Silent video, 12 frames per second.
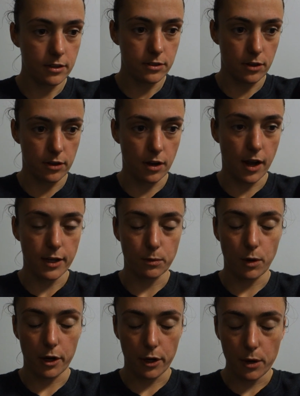I
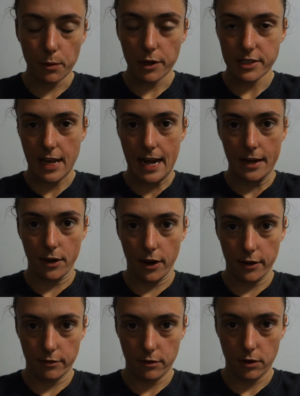go to work Saturday
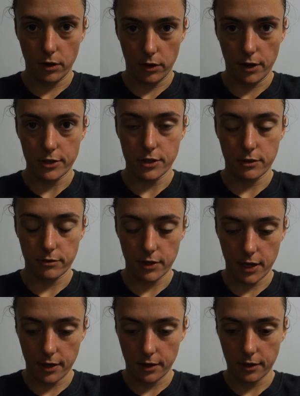night on night shift,
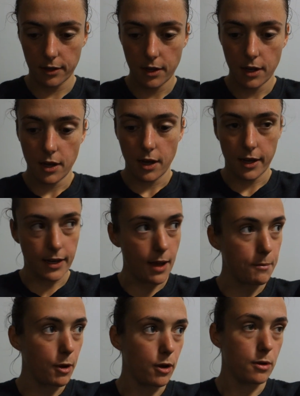and I
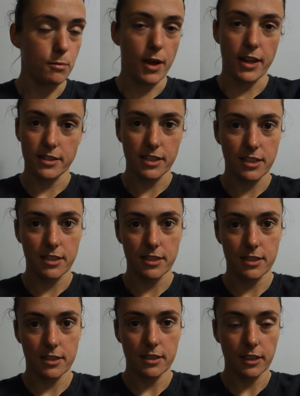come home and it's
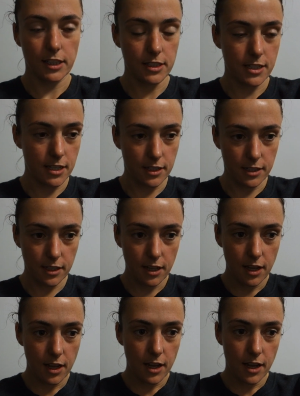considered
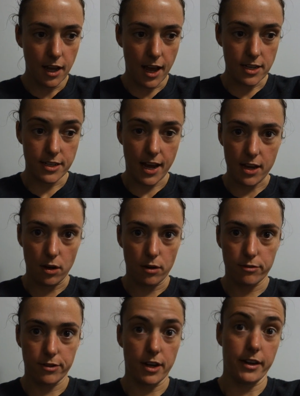a day
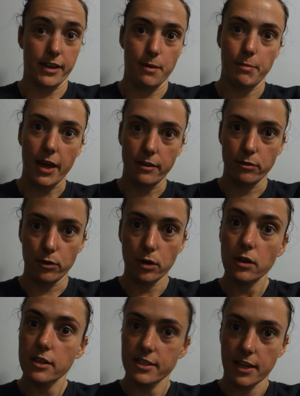off that I get paid
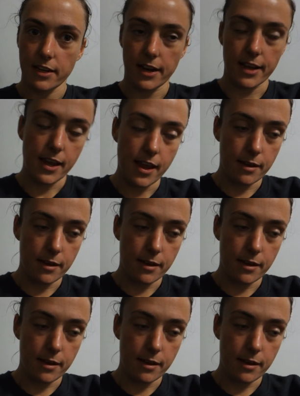for Sunday.